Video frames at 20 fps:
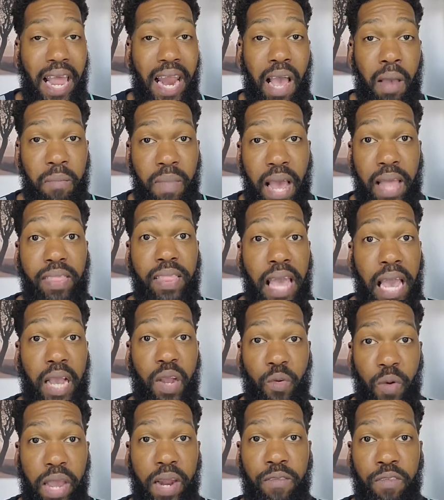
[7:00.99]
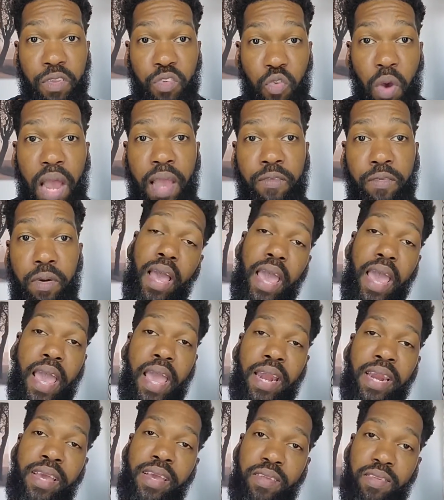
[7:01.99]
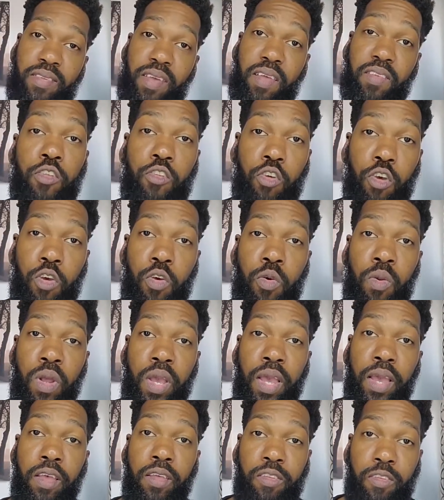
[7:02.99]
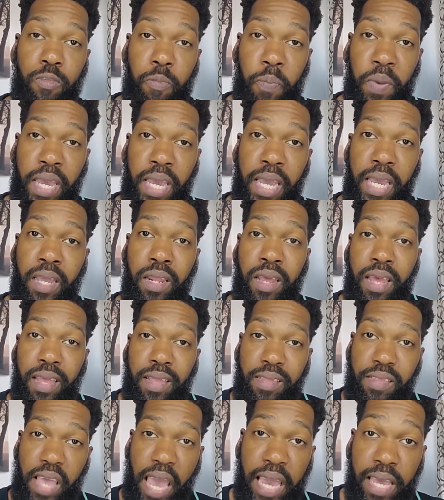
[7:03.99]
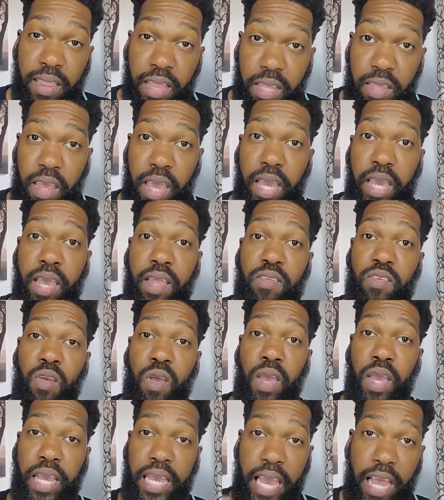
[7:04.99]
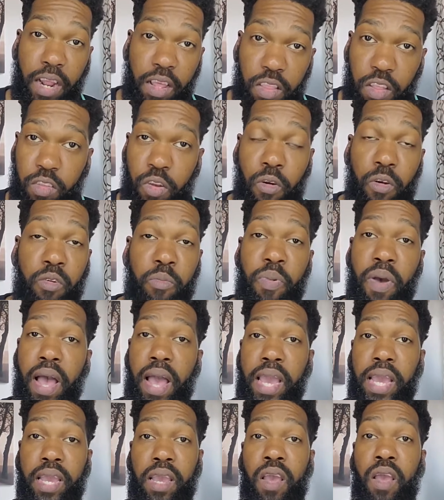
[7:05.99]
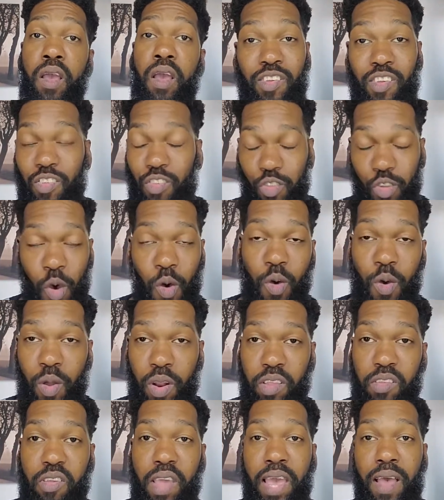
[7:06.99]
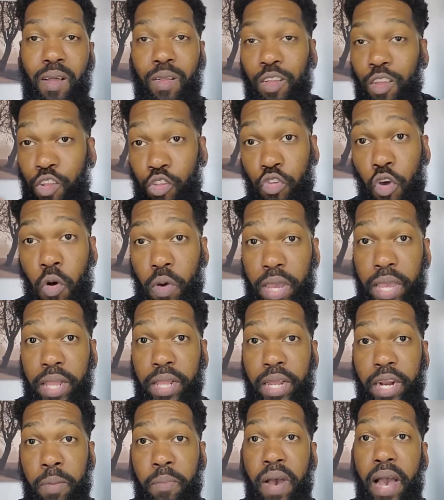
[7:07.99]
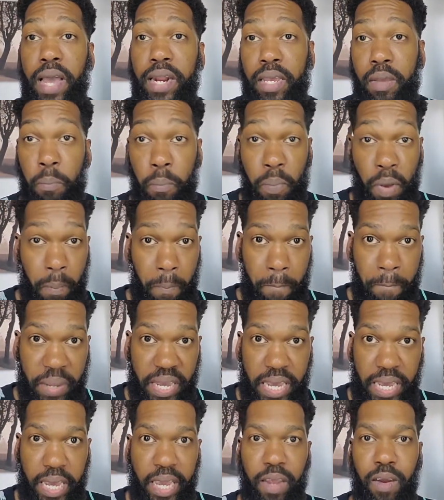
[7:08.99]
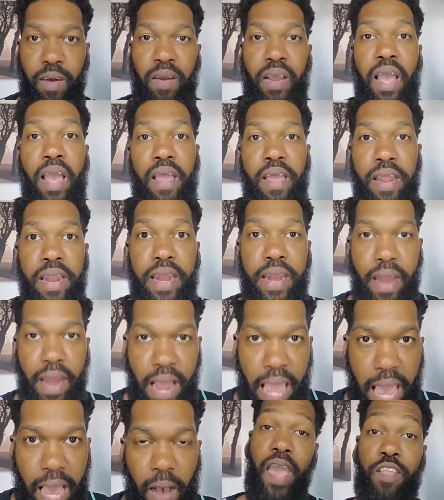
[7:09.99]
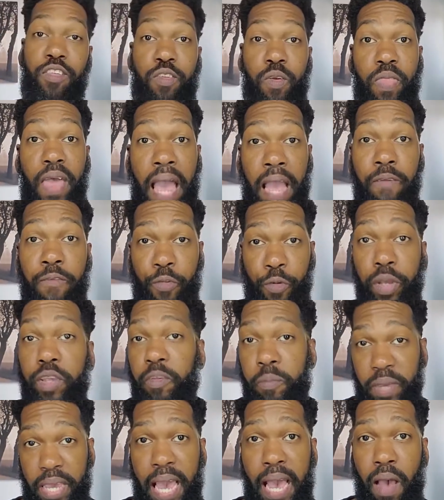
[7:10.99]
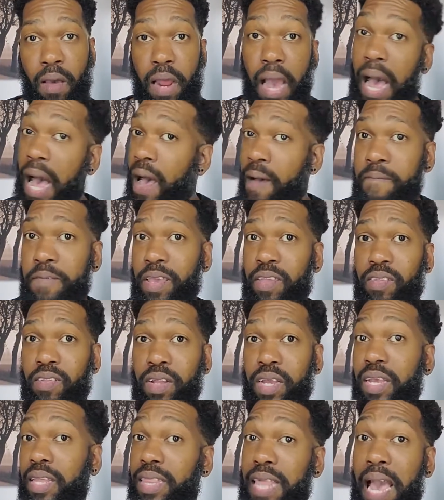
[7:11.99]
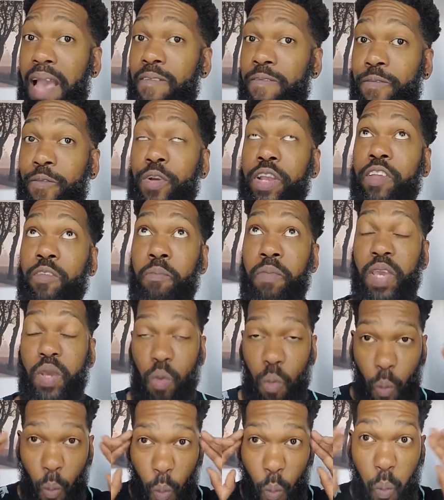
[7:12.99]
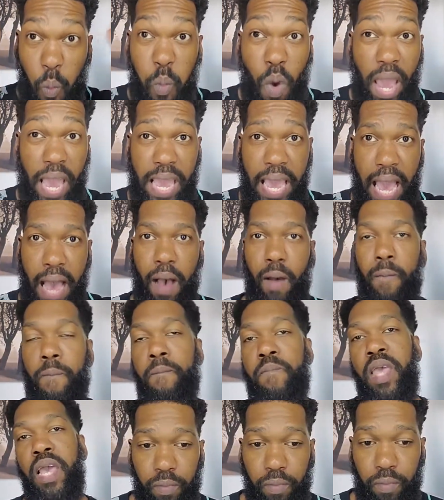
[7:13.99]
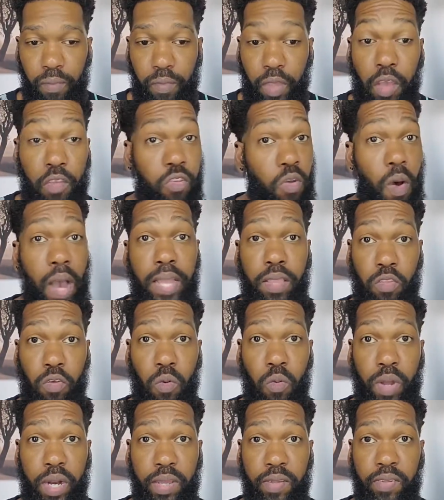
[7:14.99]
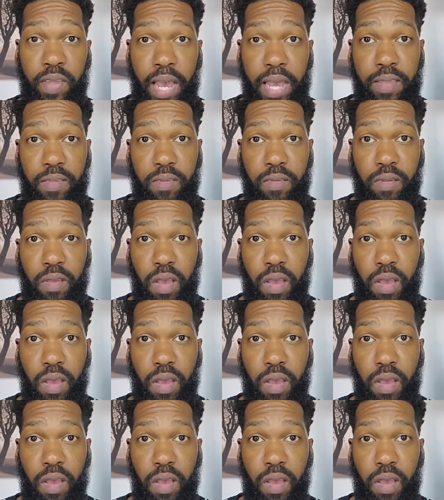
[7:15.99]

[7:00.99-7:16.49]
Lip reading: I'm not that great of a driver. And he says, dude, speed, take the tickets, get on the turnpike. Just don't go to jail. Don't kill anybody, but be here now. And so that freaks me out. Obviously, that freaks me way out. So I do what he says.